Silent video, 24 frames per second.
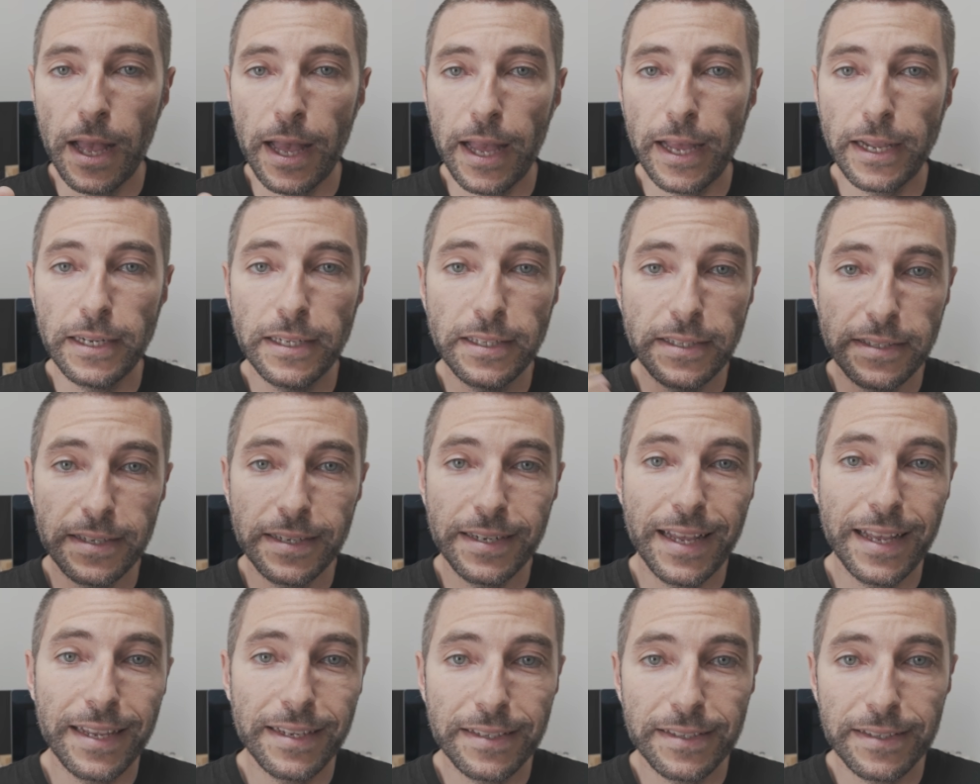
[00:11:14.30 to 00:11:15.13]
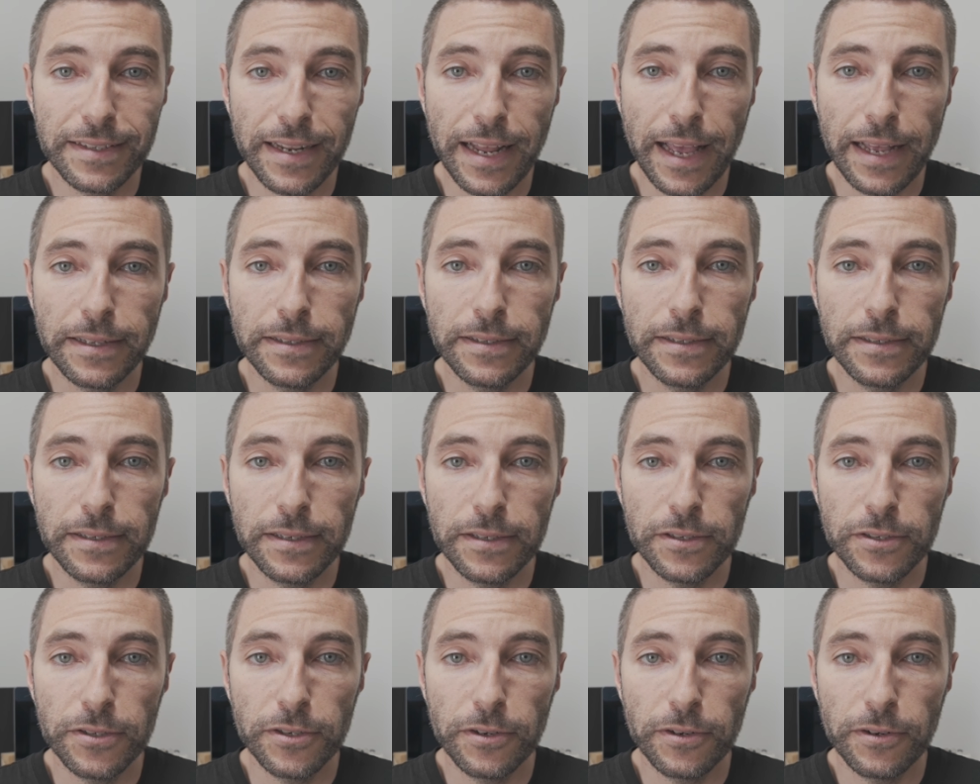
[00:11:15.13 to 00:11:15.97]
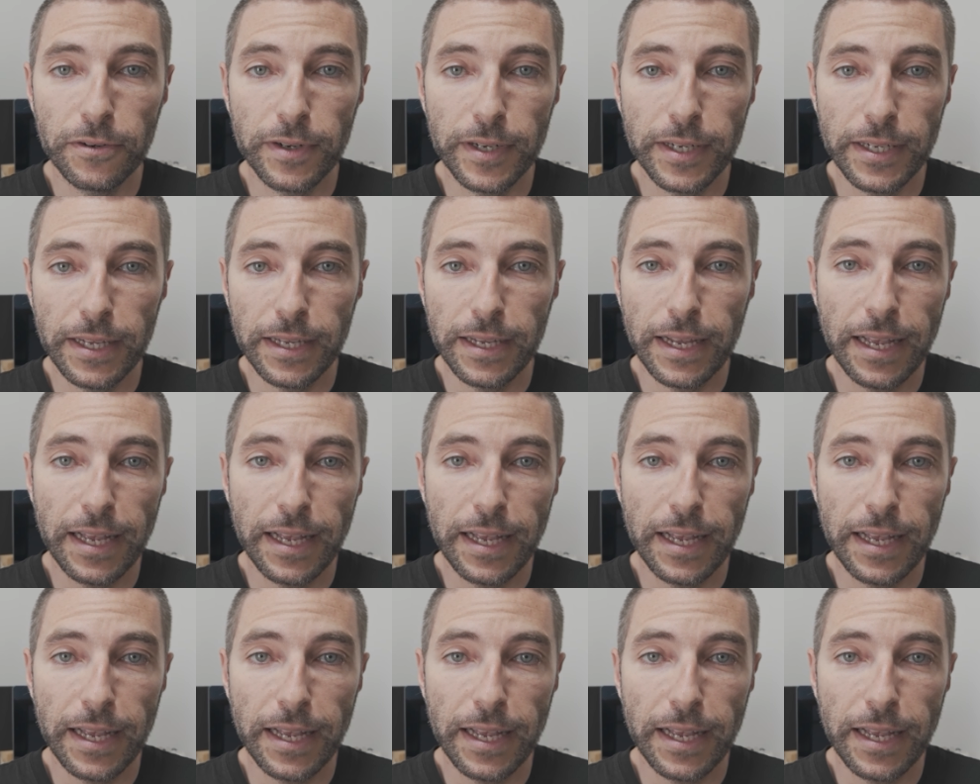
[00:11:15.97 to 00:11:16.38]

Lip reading: and it's an S lens, so